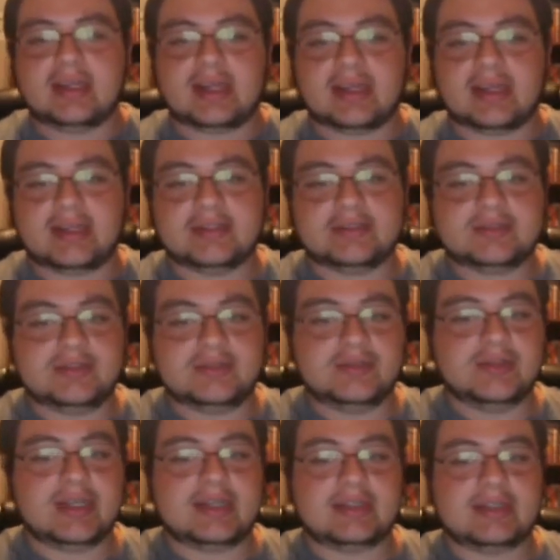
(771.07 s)
And
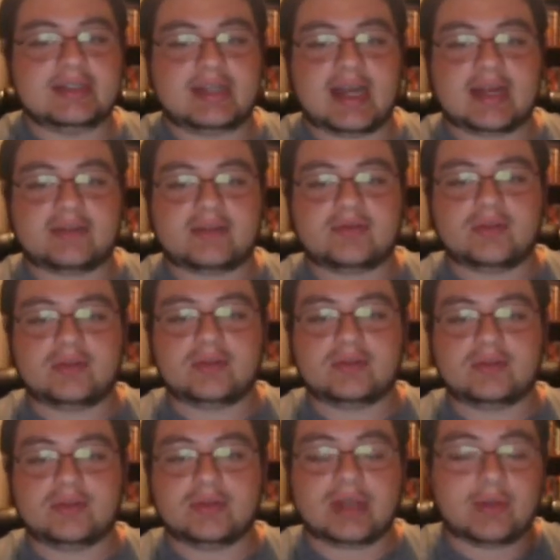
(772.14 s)
you get an attack
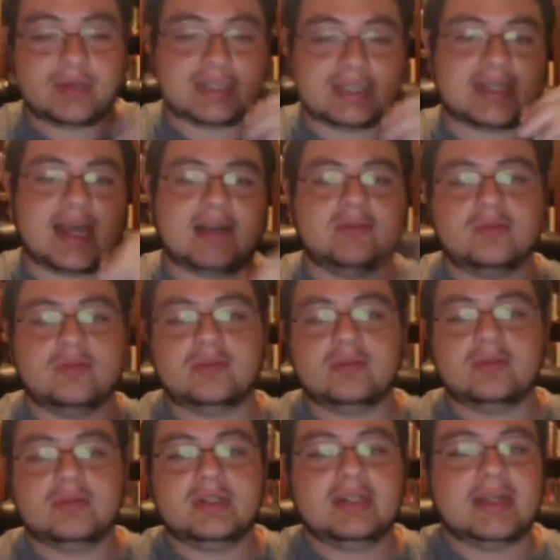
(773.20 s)
roll. You only get one attack
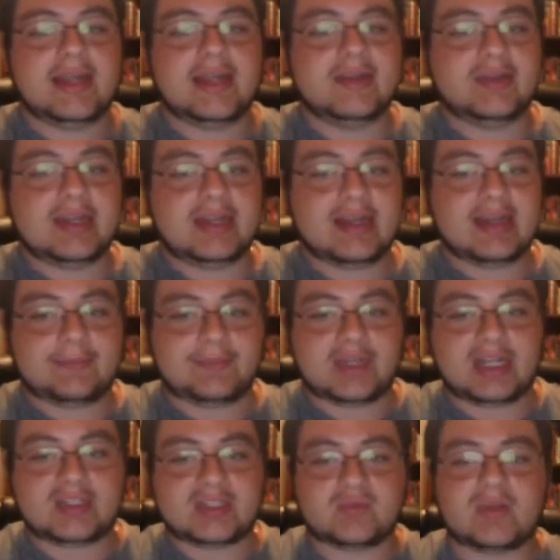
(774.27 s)
roll, and you get it at
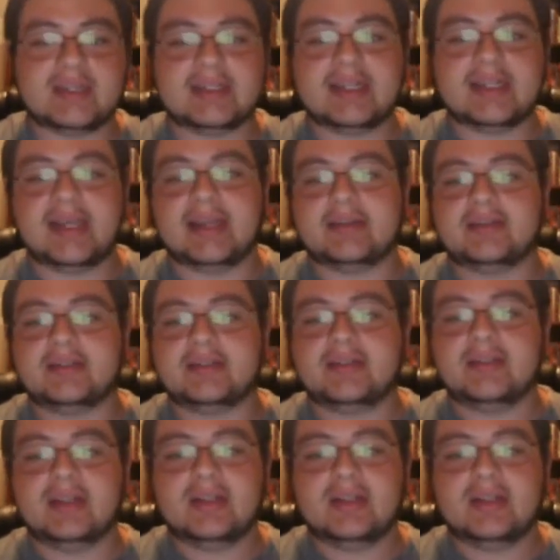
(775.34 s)
plus 1 to hit.